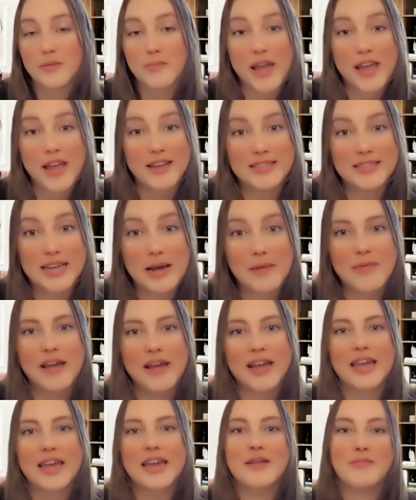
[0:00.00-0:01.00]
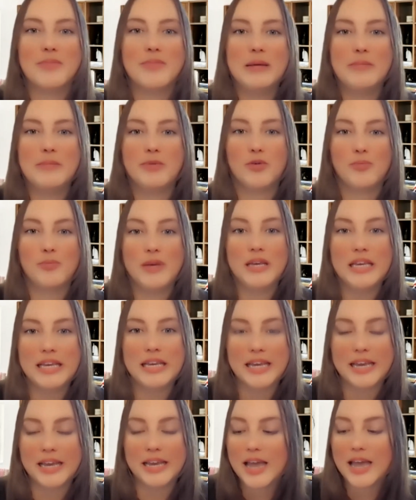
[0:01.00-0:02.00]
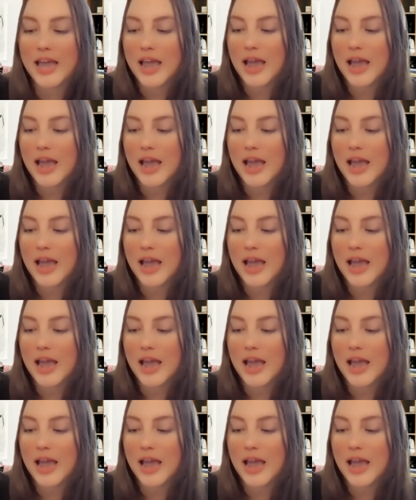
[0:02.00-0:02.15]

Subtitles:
pandemic and people being